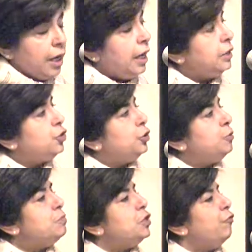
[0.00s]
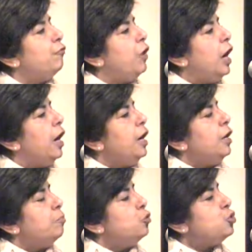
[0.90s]
In terms of
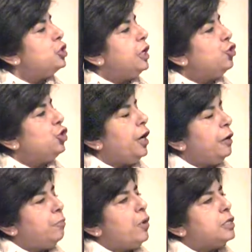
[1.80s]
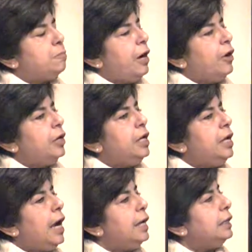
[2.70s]
boosting shared
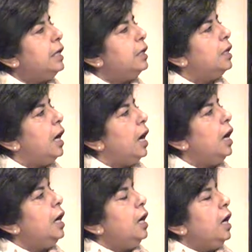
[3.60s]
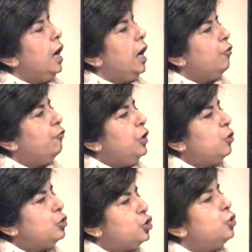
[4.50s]
prosperity, I think we
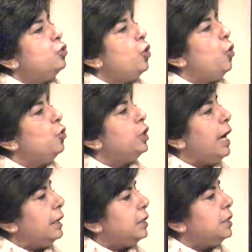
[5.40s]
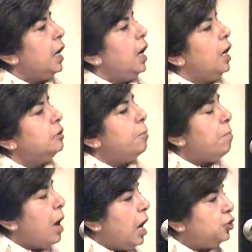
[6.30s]
also know that the
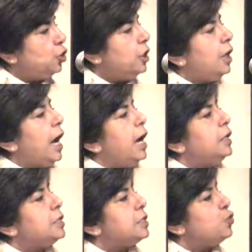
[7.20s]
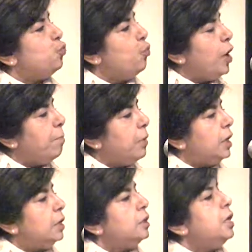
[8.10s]
marginalized
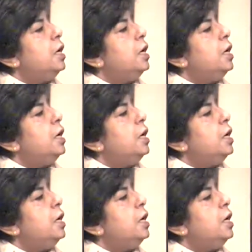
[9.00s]
women,